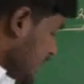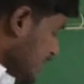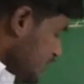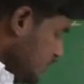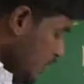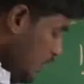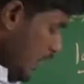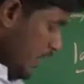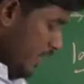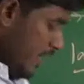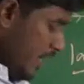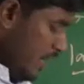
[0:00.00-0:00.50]

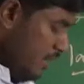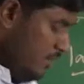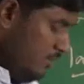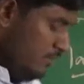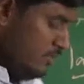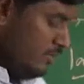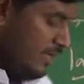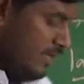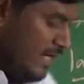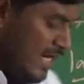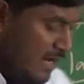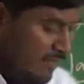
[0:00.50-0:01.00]
So
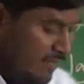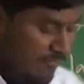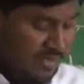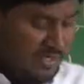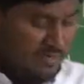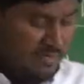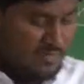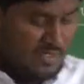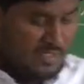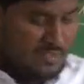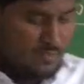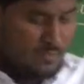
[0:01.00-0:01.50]
now
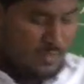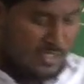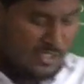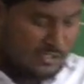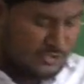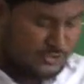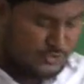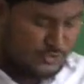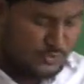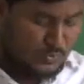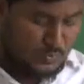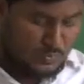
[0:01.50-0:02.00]
everyone
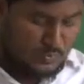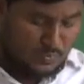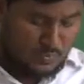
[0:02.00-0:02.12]
wants